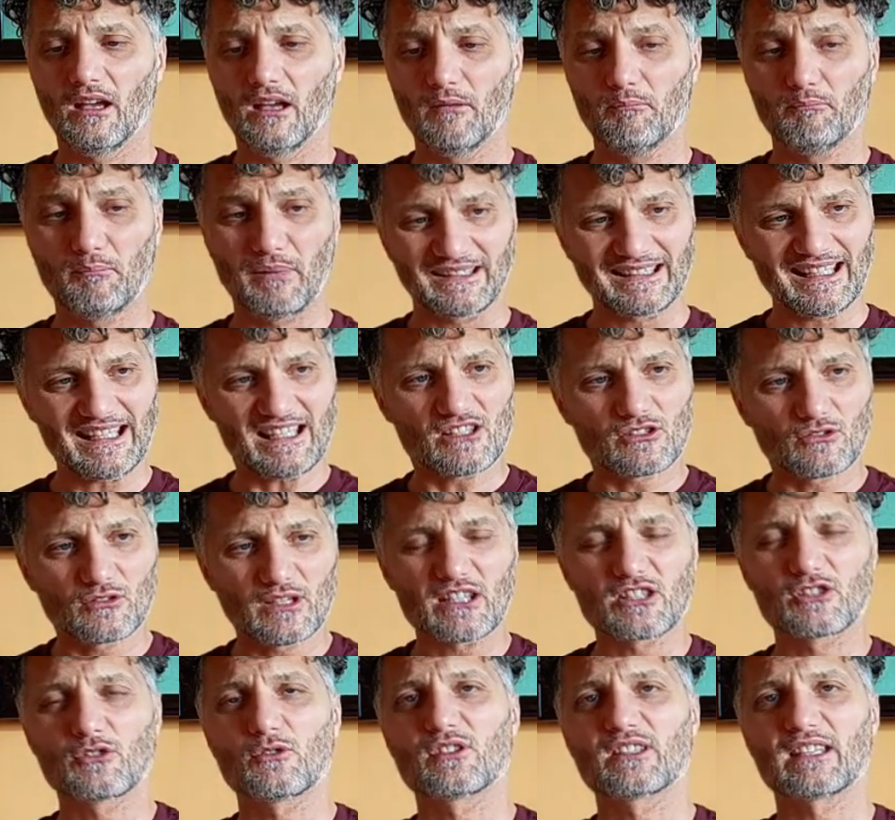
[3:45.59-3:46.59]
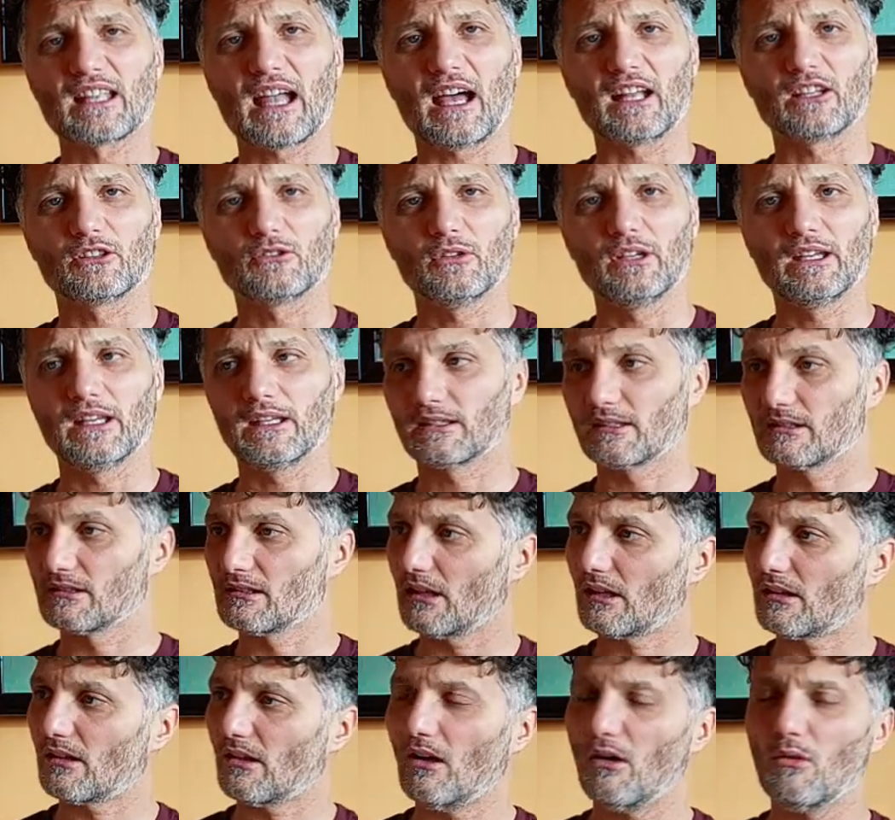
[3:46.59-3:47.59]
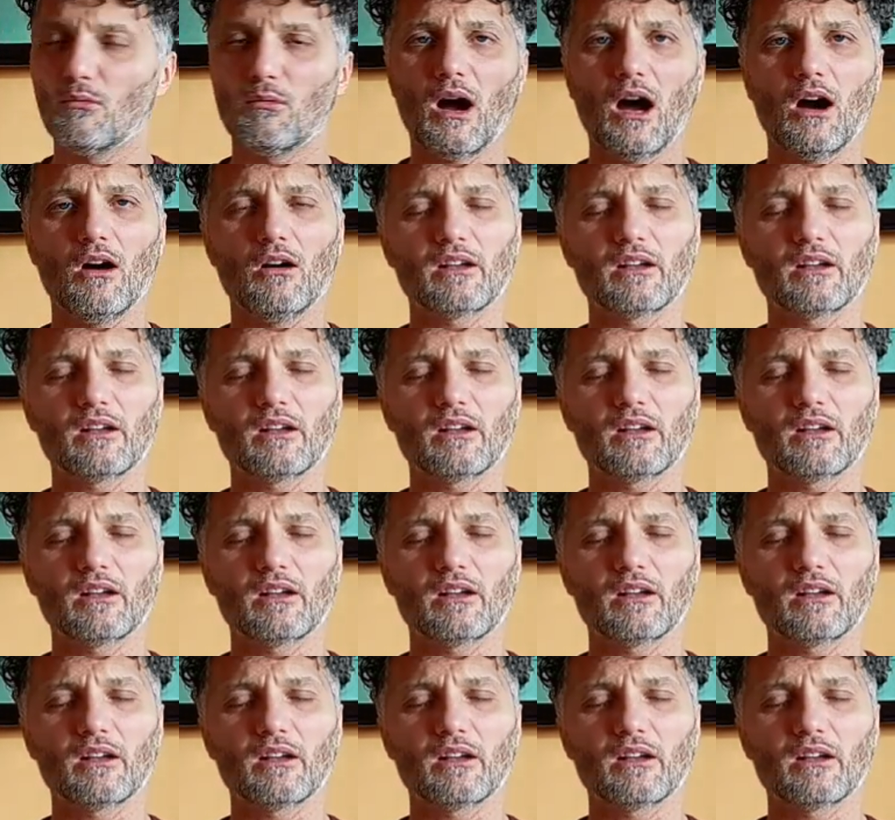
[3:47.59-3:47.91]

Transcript: But as soon as you start doing it, and you're like, oh wow,